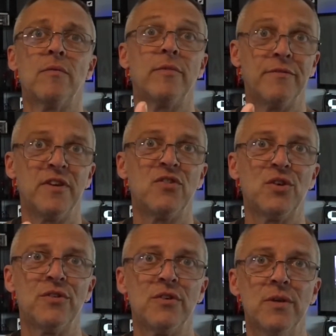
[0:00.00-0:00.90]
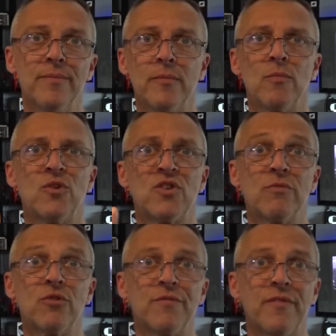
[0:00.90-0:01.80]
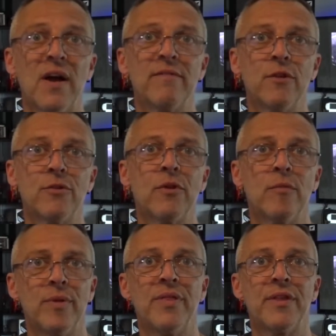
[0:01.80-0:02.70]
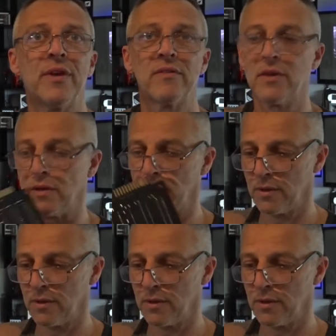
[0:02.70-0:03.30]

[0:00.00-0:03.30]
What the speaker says: the VCC, which gives us 5 volts on pin 13.